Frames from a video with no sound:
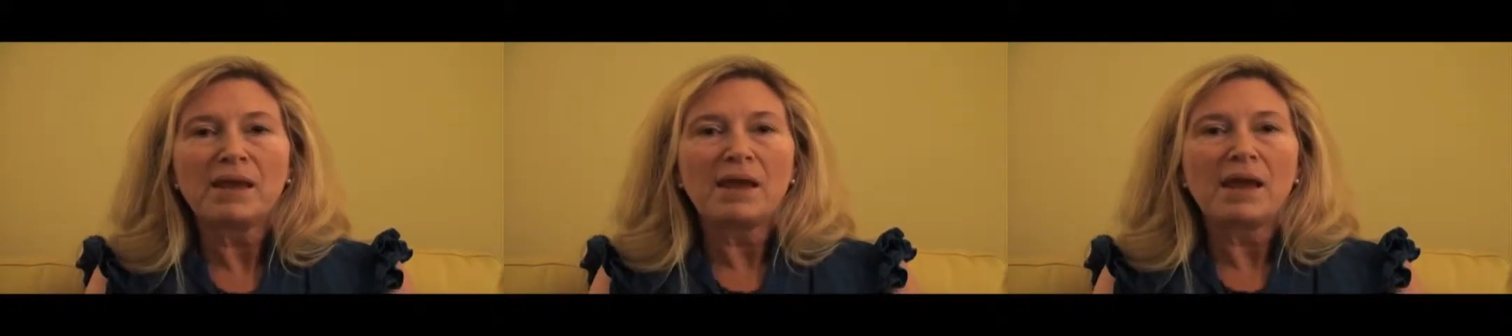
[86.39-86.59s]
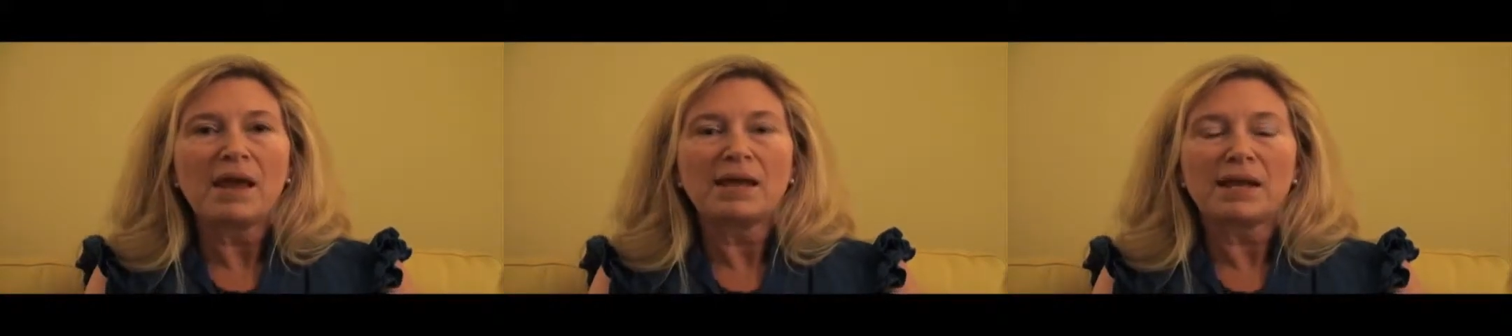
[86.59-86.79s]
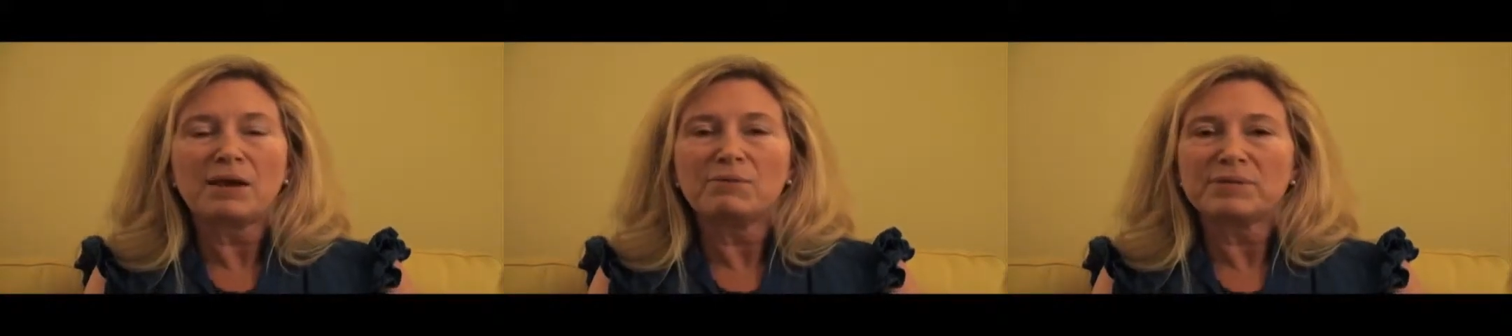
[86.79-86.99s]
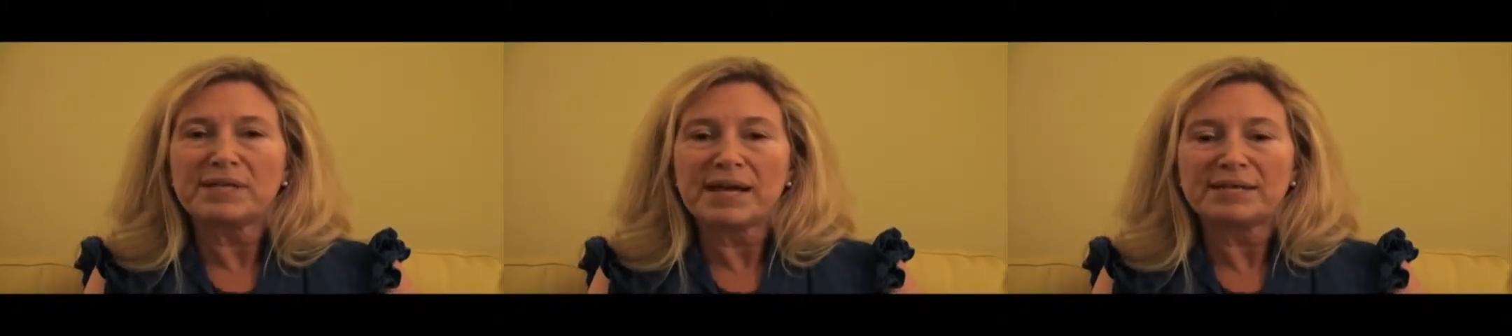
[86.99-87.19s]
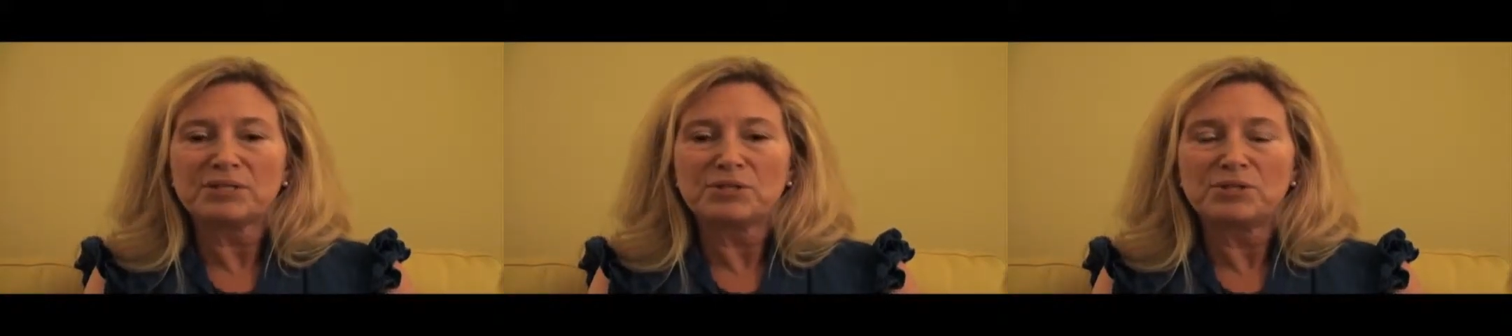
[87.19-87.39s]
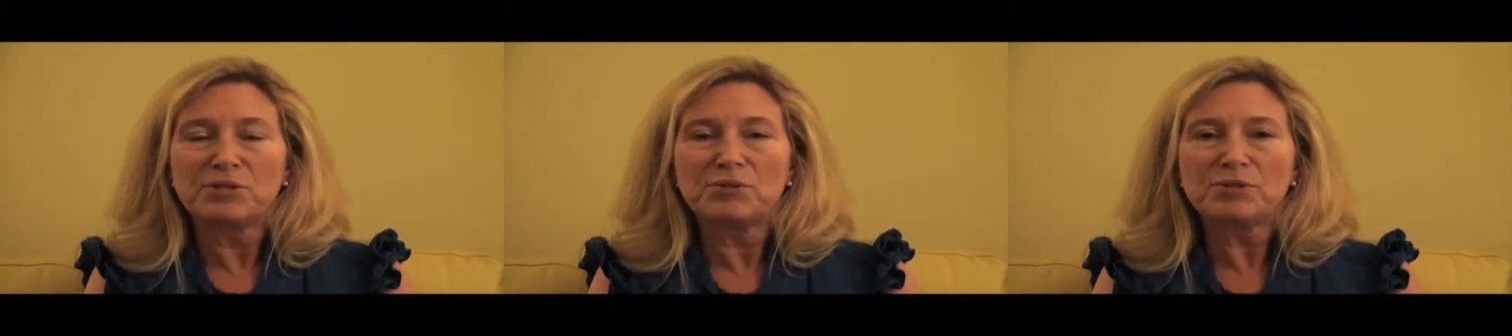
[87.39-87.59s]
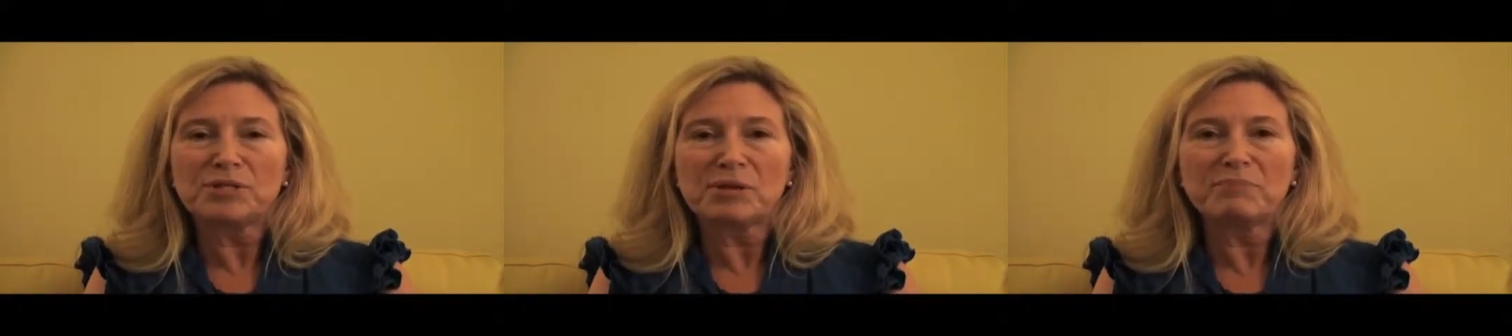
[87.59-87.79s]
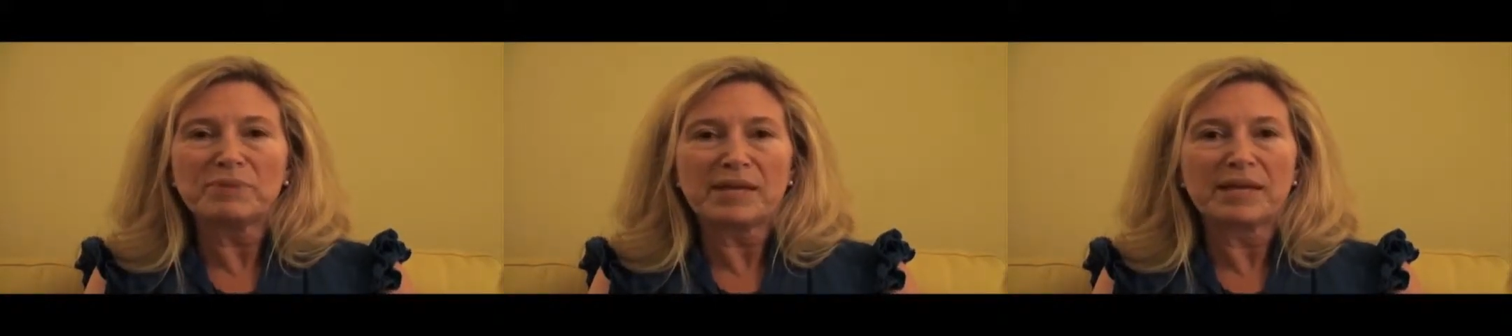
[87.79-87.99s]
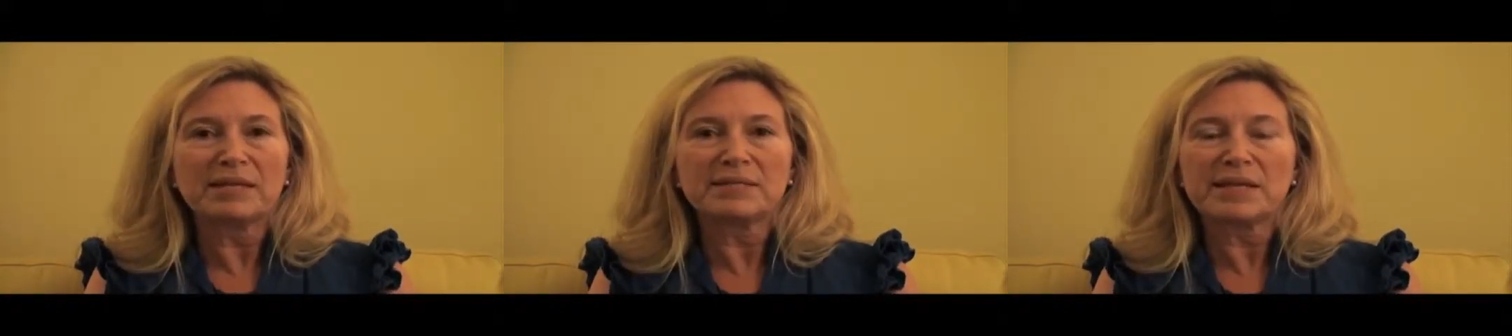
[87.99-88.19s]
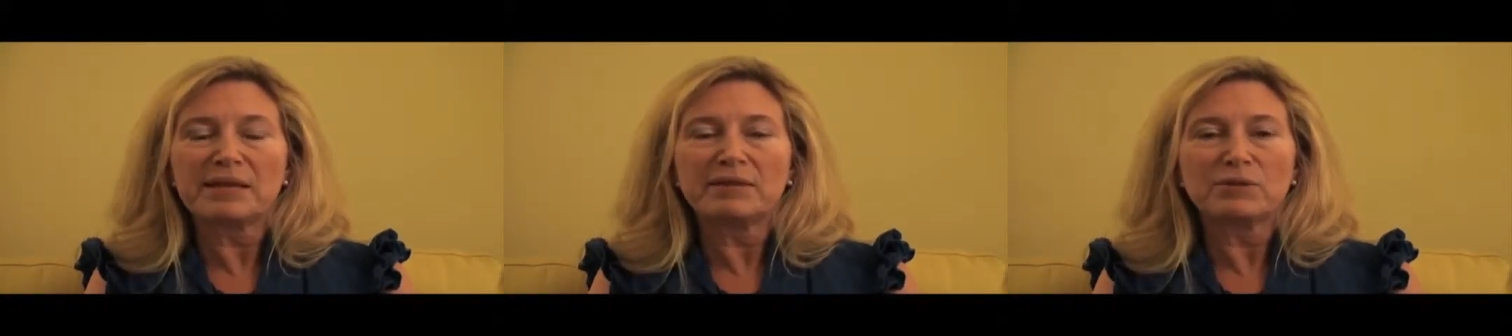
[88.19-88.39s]
and I was asked to do some
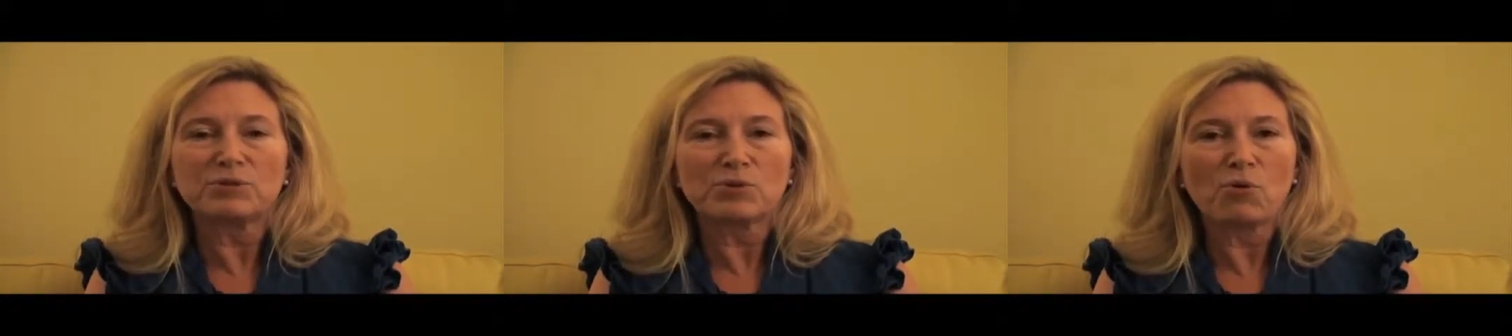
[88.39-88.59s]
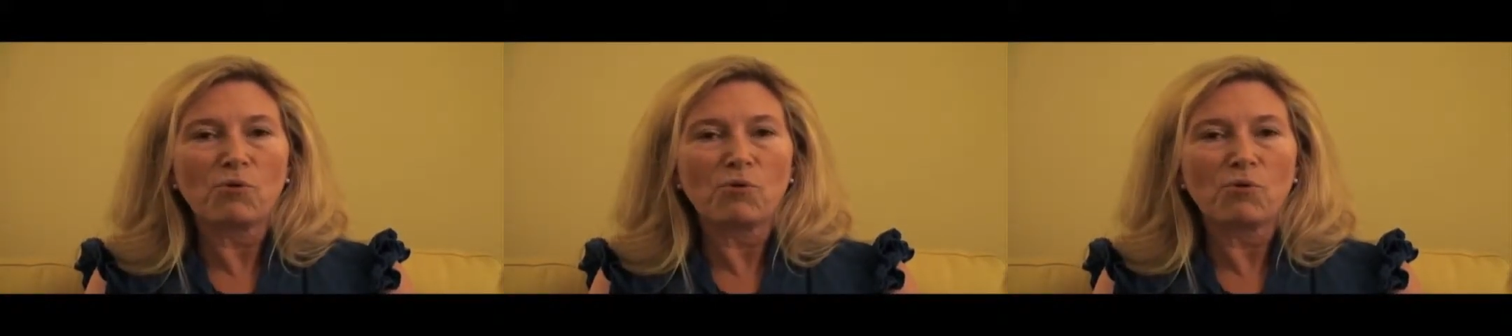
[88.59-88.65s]
things, and those